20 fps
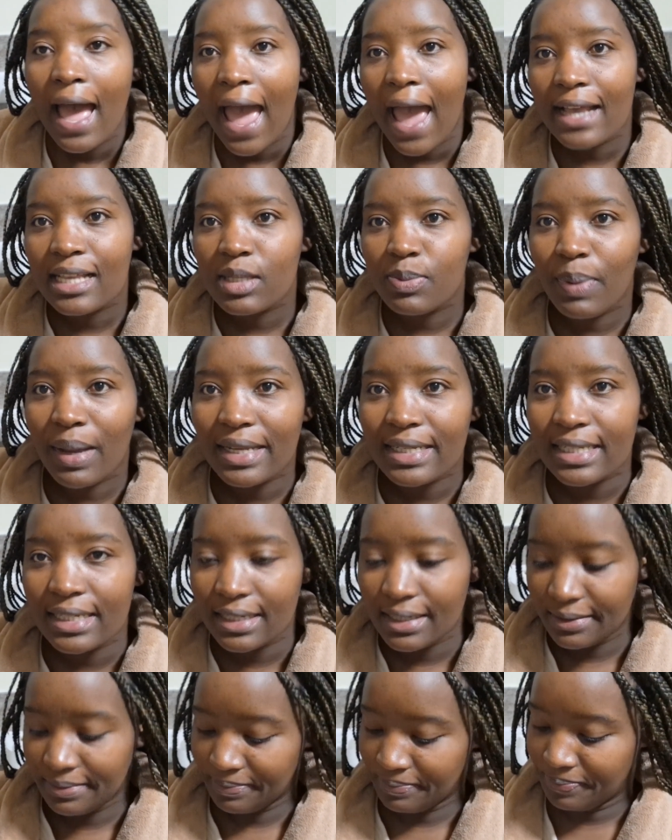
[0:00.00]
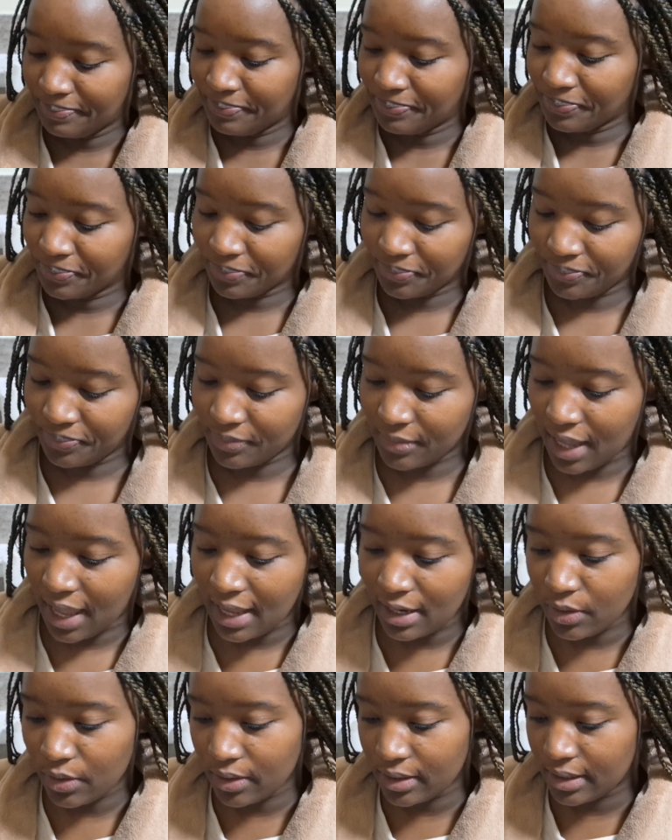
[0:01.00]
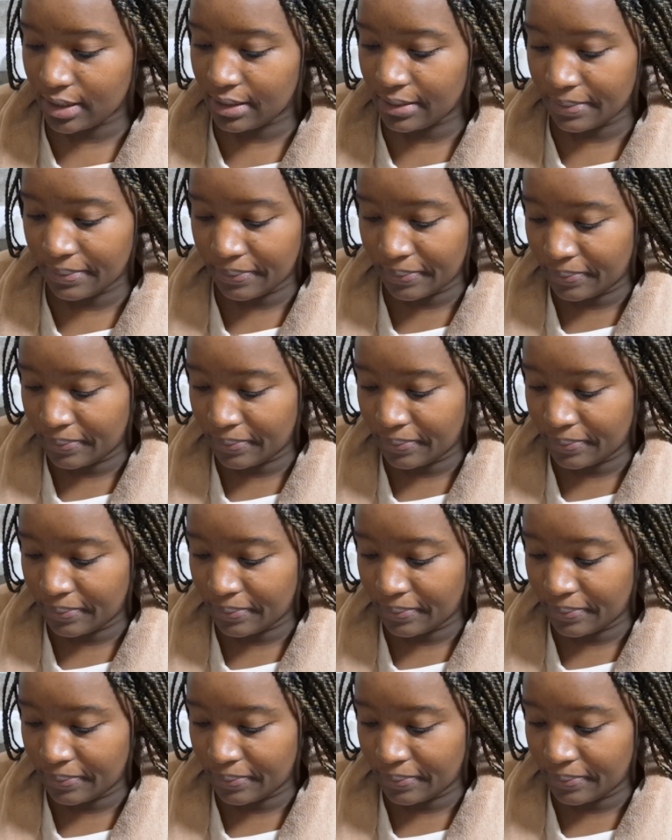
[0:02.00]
expected. I don't.